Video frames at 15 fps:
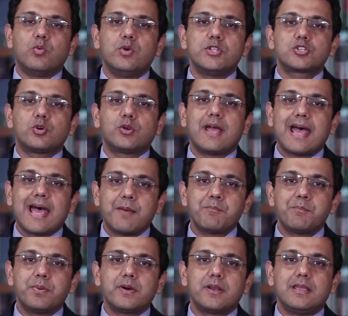which could
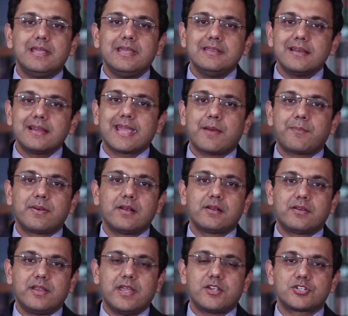hamper either
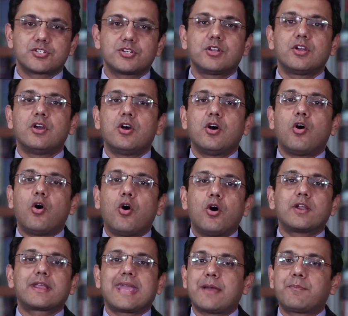capital creation
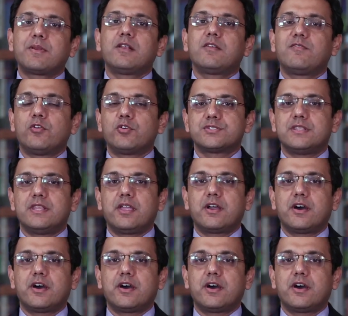or capital flows in the